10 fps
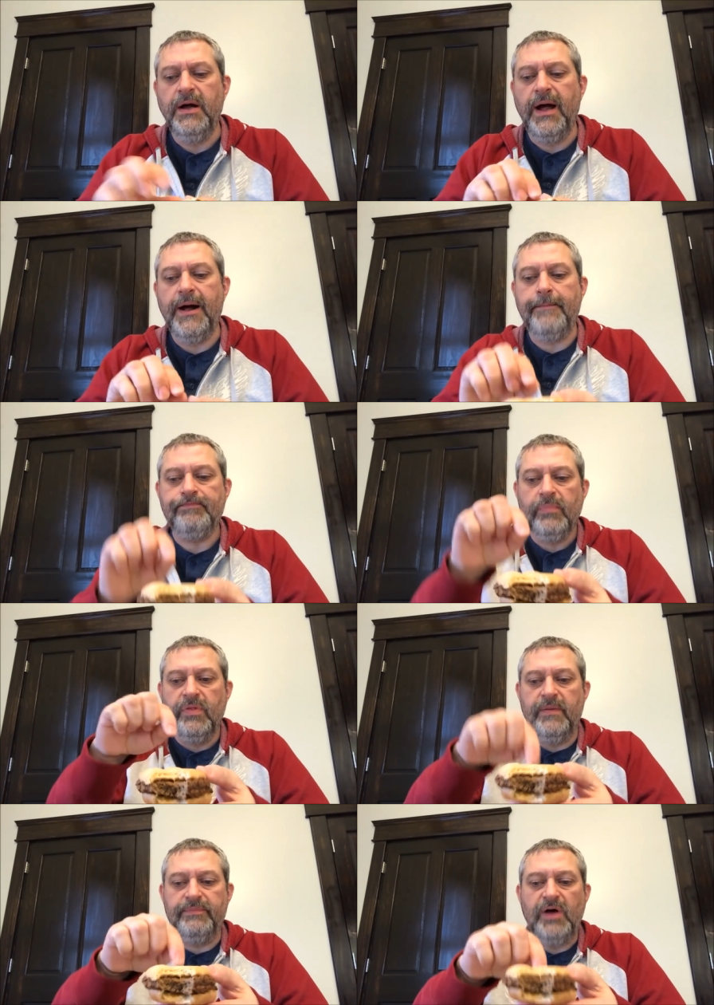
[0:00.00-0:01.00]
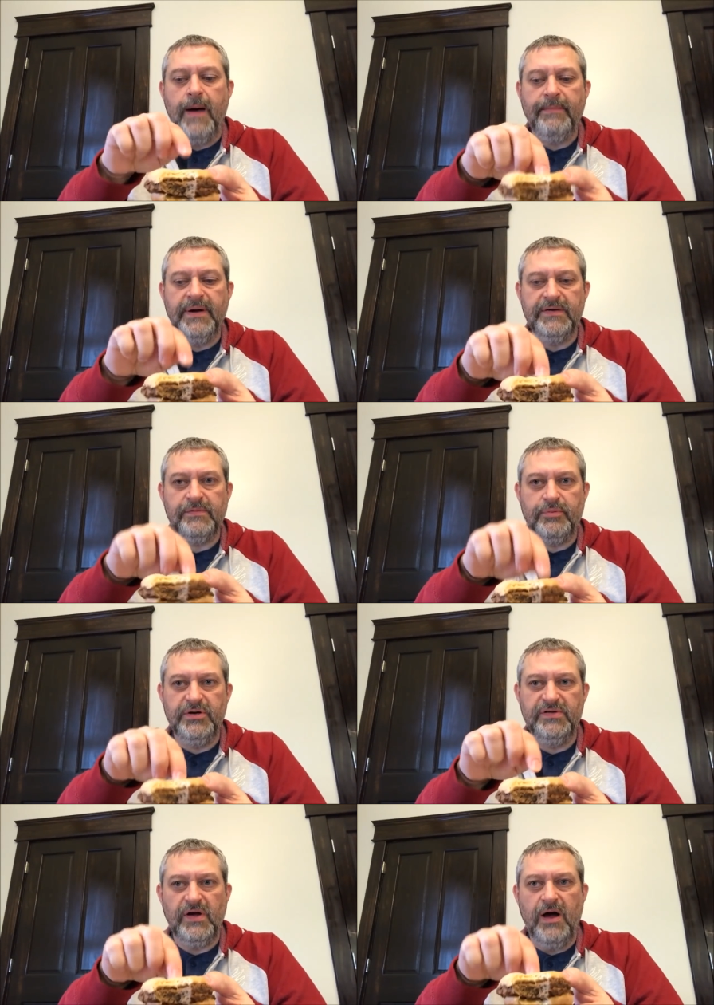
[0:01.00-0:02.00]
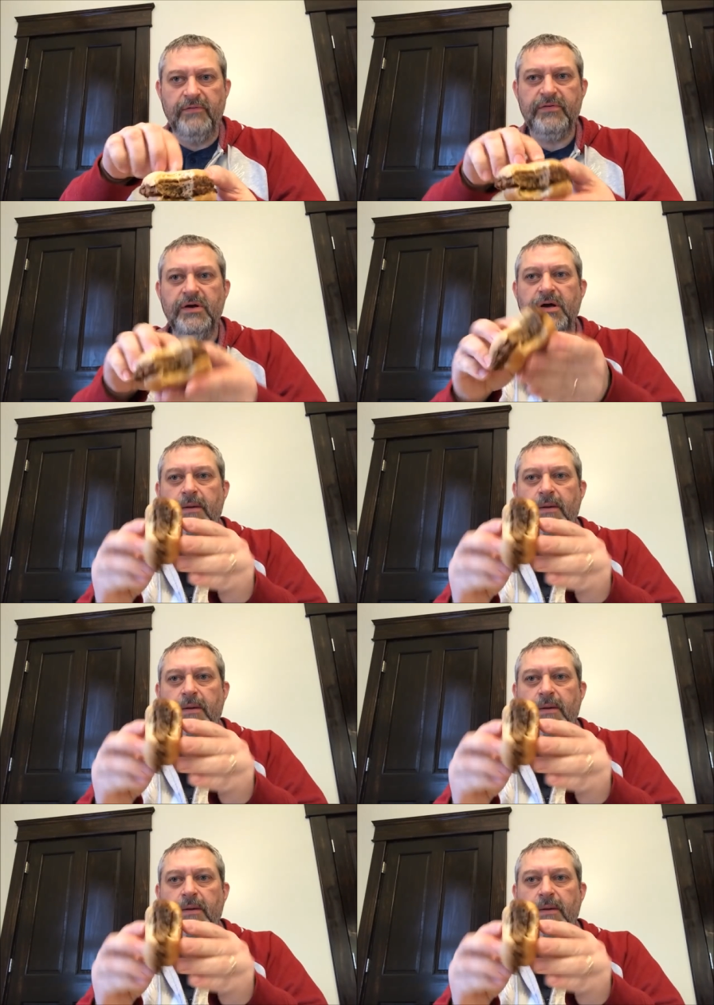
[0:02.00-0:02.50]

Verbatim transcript: The top bun is pretty soft,